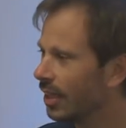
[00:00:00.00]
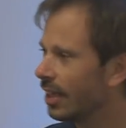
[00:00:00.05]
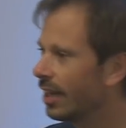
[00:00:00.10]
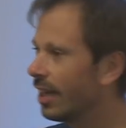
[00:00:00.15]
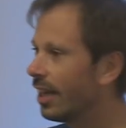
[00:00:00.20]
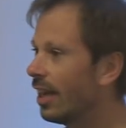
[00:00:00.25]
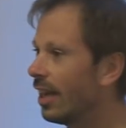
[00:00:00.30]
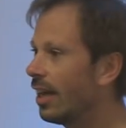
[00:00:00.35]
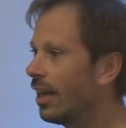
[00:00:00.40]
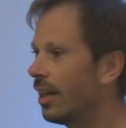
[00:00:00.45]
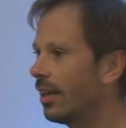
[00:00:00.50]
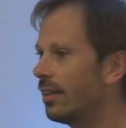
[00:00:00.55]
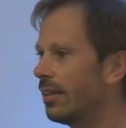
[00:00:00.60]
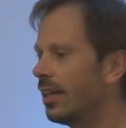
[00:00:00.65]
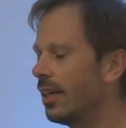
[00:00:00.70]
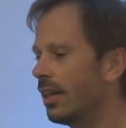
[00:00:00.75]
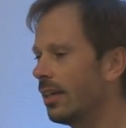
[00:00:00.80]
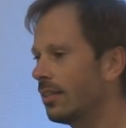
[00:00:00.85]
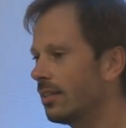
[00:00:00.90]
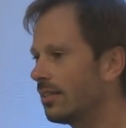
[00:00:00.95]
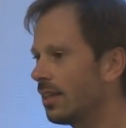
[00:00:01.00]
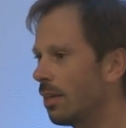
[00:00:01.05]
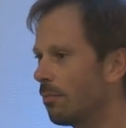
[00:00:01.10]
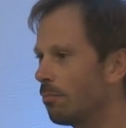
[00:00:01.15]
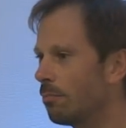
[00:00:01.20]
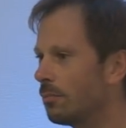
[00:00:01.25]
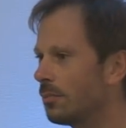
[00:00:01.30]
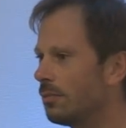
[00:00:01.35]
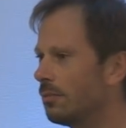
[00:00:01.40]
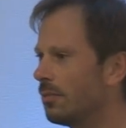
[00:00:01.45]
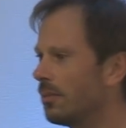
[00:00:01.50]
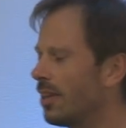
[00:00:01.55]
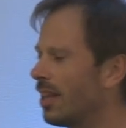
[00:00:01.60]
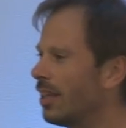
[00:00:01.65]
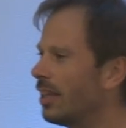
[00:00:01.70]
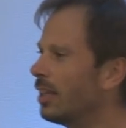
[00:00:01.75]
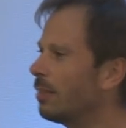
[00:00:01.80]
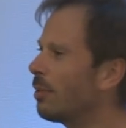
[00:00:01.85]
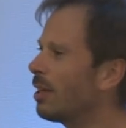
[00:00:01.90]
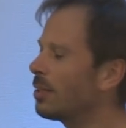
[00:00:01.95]
And, and some, then
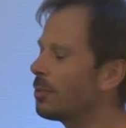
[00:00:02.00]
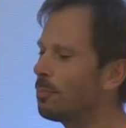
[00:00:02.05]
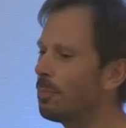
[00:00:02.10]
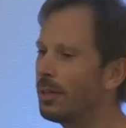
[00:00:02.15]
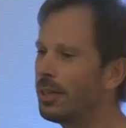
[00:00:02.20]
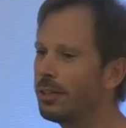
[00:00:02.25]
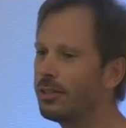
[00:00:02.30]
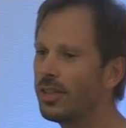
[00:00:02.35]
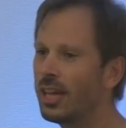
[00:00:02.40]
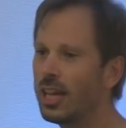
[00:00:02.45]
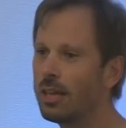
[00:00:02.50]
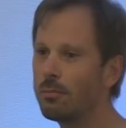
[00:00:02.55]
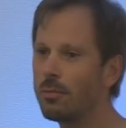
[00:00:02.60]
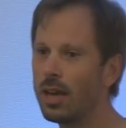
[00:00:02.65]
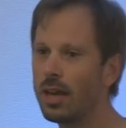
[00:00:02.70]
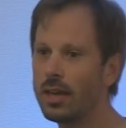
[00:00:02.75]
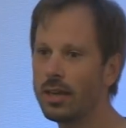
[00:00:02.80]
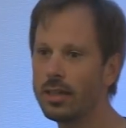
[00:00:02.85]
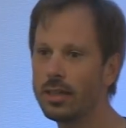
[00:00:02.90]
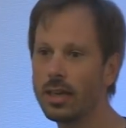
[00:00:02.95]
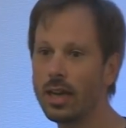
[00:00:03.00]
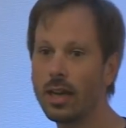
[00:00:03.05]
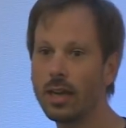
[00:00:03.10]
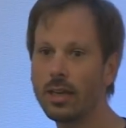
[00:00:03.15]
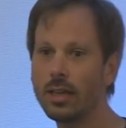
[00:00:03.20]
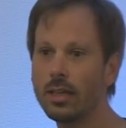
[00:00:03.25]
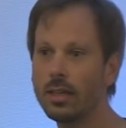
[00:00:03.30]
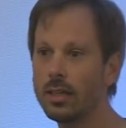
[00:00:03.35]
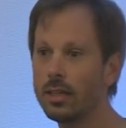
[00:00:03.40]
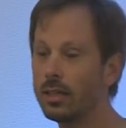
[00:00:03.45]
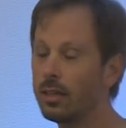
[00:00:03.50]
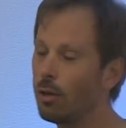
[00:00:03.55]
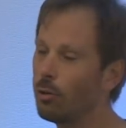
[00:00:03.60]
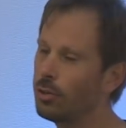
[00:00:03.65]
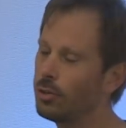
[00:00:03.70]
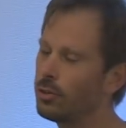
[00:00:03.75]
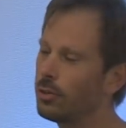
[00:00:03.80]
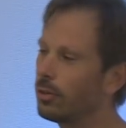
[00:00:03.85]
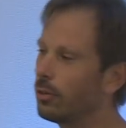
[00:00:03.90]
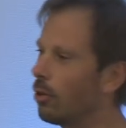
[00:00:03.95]
in my spare time, I, I
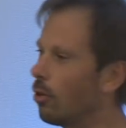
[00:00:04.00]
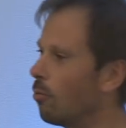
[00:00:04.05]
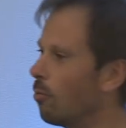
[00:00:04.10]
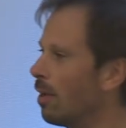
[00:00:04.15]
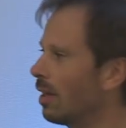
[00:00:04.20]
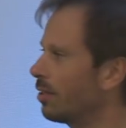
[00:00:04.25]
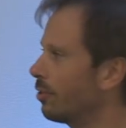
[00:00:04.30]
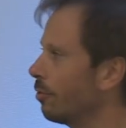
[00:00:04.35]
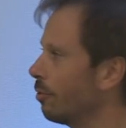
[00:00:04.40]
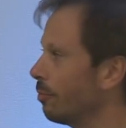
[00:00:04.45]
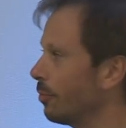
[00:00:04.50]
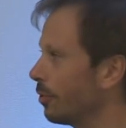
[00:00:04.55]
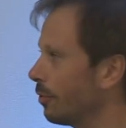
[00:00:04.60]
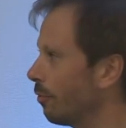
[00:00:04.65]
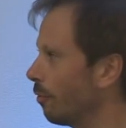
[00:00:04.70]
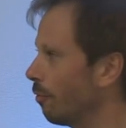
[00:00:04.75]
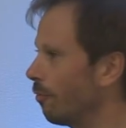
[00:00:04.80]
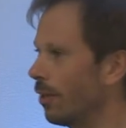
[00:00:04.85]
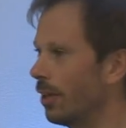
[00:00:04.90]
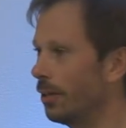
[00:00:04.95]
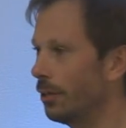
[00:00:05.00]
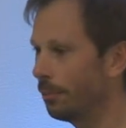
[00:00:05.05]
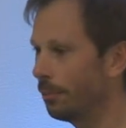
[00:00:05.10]
also grow mushrooms for fun.